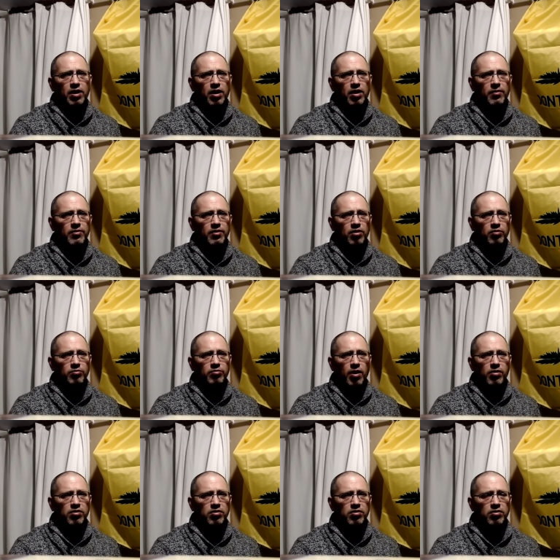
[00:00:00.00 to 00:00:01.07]
um, there will
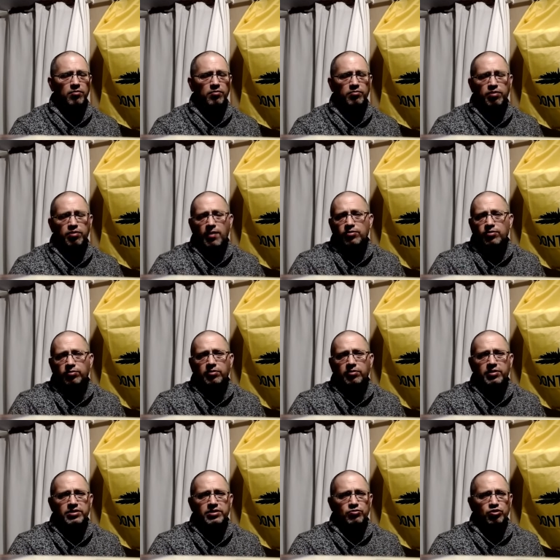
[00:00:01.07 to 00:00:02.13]
probably probably
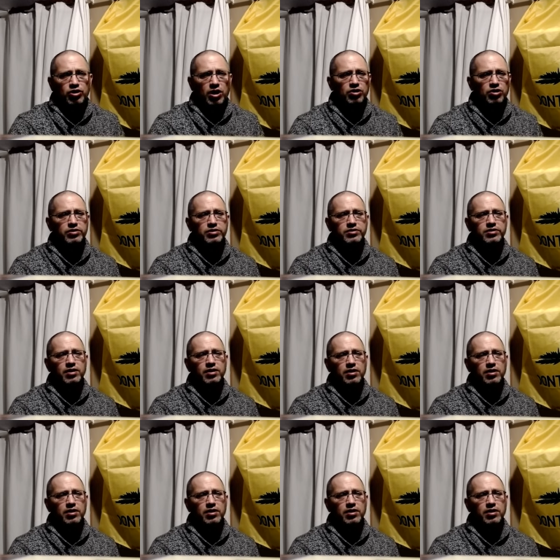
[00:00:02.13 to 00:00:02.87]
be some changes